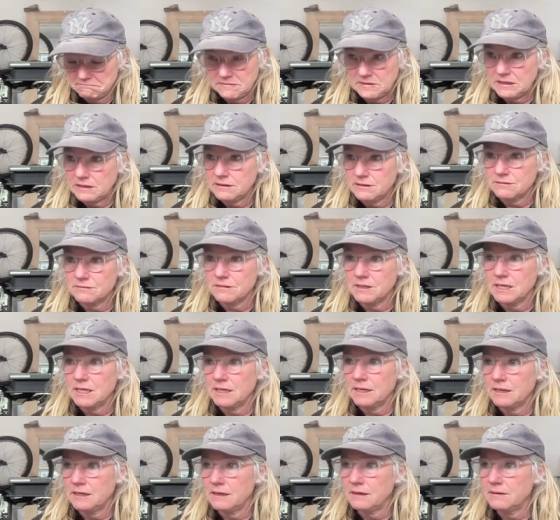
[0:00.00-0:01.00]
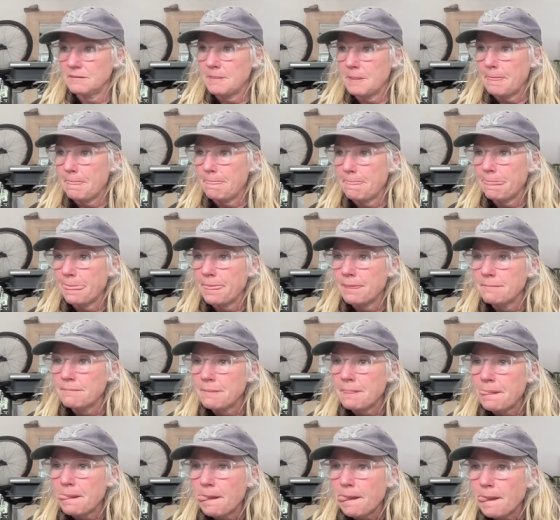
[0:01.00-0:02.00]
It's really
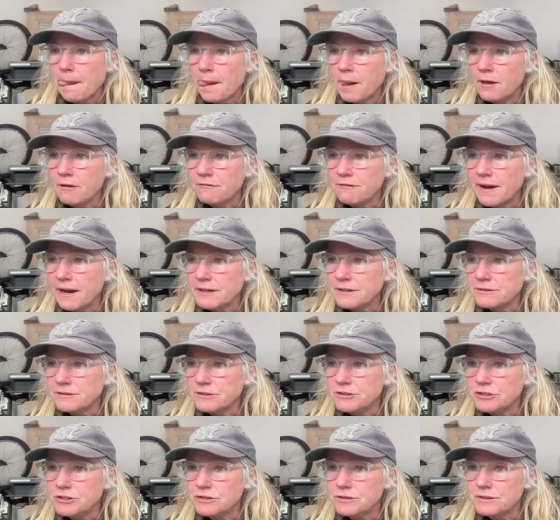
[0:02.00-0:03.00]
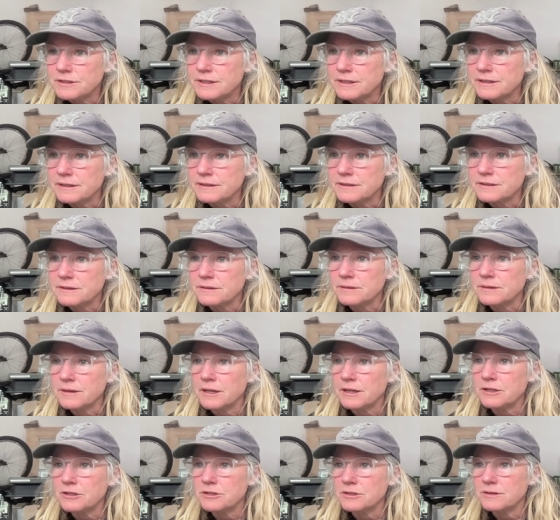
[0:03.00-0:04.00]
a factor in shoot days,
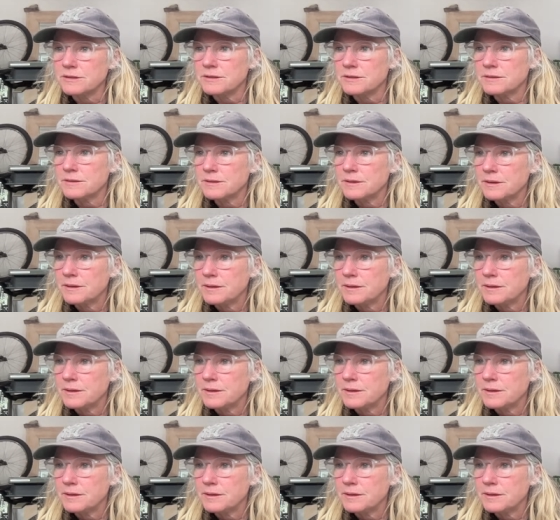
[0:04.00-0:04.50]
locations.